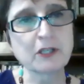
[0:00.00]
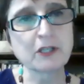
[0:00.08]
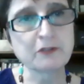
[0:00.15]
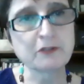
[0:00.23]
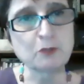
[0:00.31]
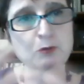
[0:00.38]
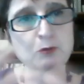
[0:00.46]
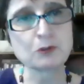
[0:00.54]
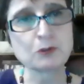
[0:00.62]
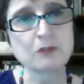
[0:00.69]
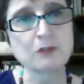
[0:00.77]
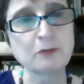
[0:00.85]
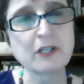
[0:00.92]
kind of in a
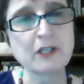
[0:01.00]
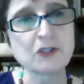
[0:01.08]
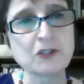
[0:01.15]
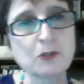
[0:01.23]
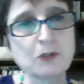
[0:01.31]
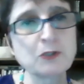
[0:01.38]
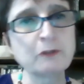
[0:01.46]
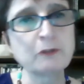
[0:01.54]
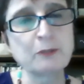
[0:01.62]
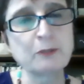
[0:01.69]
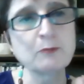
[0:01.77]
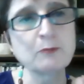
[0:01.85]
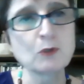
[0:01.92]
broader umbrella. So I do have a
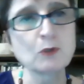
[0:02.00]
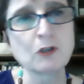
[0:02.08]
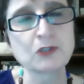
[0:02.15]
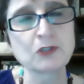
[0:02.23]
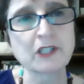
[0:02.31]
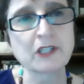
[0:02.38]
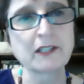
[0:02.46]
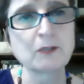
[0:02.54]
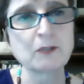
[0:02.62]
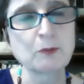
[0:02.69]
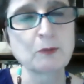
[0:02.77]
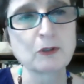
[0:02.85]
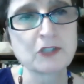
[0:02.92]
bit more contact now
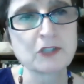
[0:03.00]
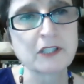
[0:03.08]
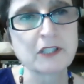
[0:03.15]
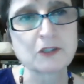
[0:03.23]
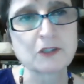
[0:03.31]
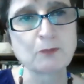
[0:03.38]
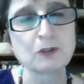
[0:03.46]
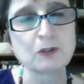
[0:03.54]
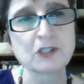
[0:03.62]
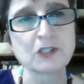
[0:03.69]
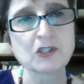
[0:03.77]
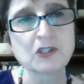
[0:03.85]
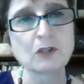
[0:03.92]
with politics
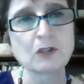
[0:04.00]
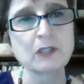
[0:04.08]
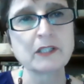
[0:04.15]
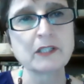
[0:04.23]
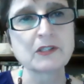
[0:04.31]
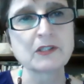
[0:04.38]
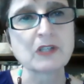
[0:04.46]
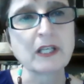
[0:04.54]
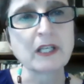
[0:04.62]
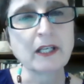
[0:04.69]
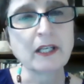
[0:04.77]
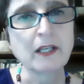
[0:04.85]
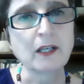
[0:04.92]
colleagues.
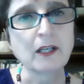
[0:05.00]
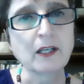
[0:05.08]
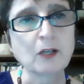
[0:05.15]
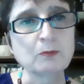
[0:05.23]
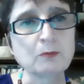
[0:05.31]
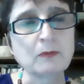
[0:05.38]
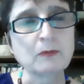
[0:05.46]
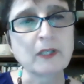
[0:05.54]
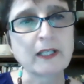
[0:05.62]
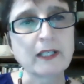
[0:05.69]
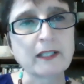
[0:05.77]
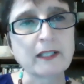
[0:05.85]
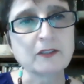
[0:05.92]

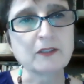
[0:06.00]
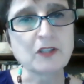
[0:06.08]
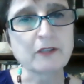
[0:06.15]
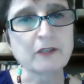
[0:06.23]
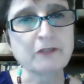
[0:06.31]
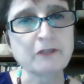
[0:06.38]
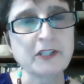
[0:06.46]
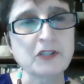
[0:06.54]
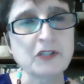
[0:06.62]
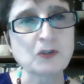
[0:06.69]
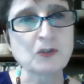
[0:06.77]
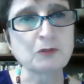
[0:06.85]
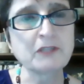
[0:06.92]
And I find it
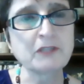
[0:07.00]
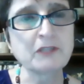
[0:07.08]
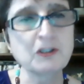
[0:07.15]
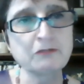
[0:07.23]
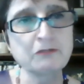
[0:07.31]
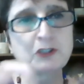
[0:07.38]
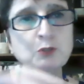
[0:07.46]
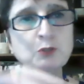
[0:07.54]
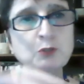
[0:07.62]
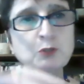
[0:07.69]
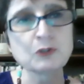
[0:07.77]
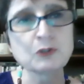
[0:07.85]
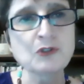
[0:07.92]
sort of
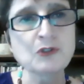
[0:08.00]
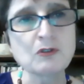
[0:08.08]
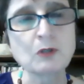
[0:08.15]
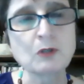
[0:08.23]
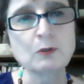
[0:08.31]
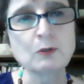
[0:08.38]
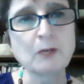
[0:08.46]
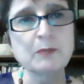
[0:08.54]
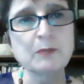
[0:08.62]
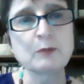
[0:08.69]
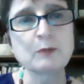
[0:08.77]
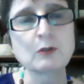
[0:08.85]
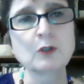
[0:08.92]
individuals, you know, who might
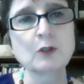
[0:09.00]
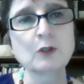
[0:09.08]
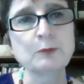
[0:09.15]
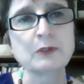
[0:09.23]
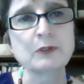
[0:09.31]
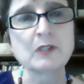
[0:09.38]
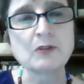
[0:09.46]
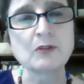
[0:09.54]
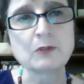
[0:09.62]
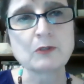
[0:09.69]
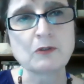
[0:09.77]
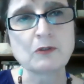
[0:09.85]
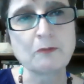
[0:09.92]
be more open and
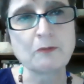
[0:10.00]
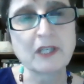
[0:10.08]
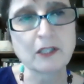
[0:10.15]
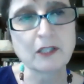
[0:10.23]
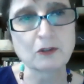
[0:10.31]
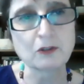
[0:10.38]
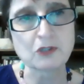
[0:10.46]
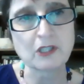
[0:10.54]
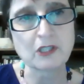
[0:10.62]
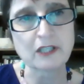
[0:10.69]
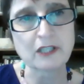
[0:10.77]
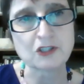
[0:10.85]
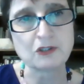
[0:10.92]
sort of making those
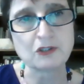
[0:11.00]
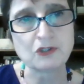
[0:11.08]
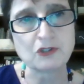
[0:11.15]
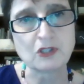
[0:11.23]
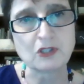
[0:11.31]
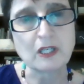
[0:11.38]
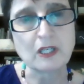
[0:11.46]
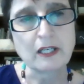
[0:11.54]
connections. And